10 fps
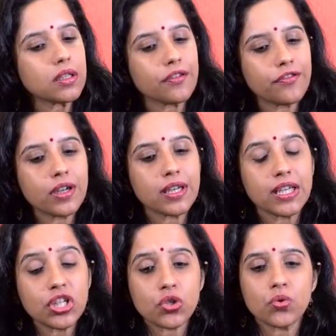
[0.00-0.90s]
the different
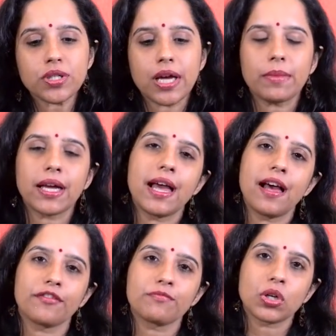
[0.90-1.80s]
issues I may
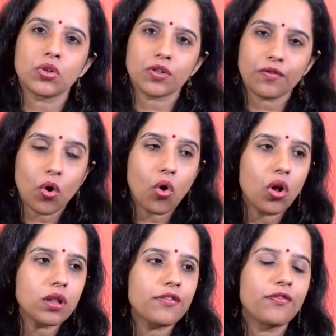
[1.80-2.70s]
have because of
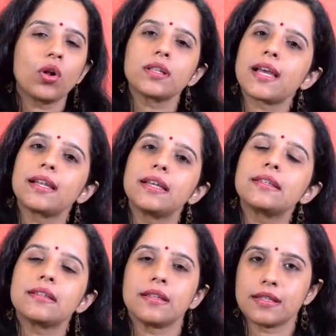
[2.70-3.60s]
all the false
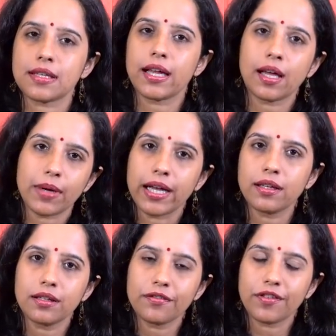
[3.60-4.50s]
identities I am
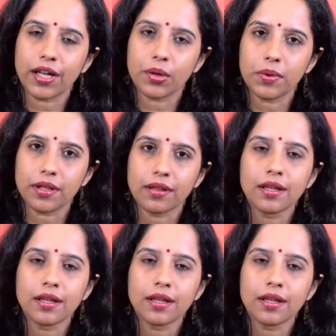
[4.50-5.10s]
identifying with.